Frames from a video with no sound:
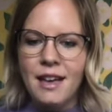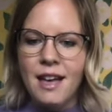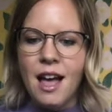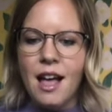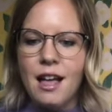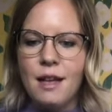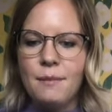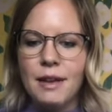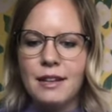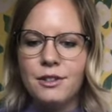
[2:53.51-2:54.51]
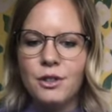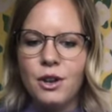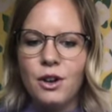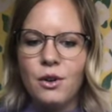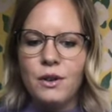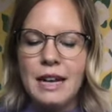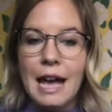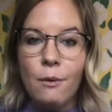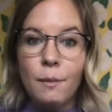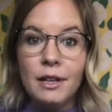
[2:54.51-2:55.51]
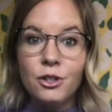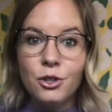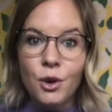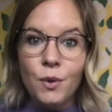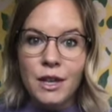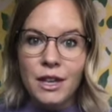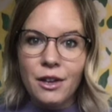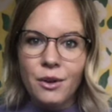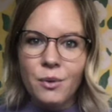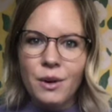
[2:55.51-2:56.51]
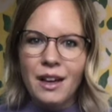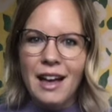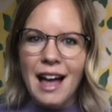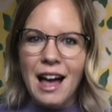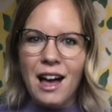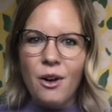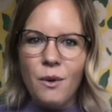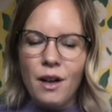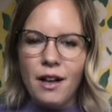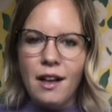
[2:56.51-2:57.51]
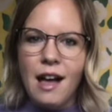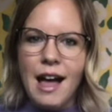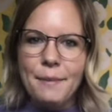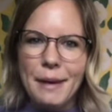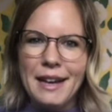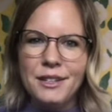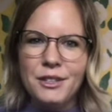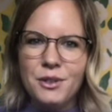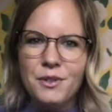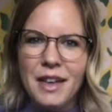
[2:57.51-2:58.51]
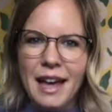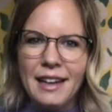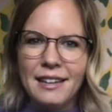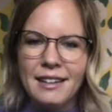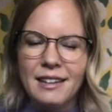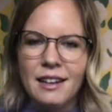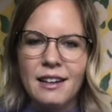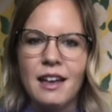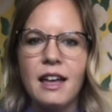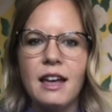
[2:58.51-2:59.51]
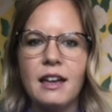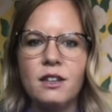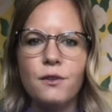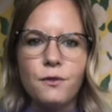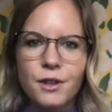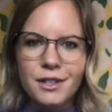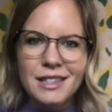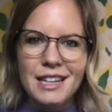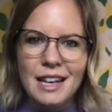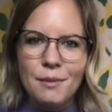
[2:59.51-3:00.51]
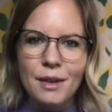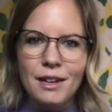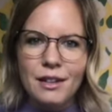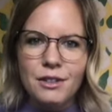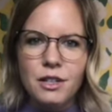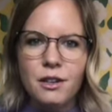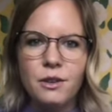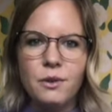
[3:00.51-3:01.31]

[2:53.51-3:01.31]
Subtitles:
And so now I'm going to show you how I might do that. And the first thing I'm going to do